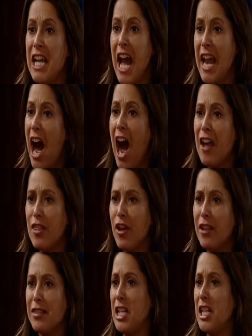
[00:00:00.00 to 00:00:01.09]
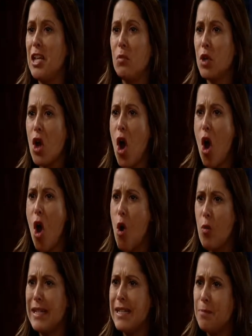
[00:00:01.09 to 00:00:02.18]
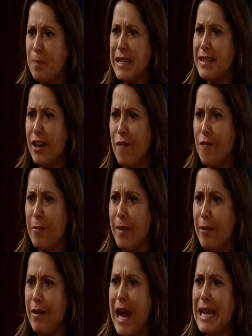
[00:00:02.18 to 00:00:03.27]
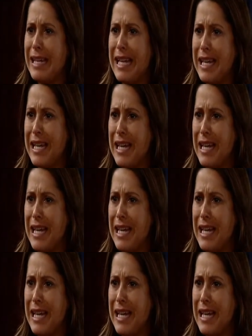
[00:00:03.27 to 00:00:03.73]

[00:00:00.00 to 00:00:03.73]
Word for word: And I thought that he would always be there for me when I needed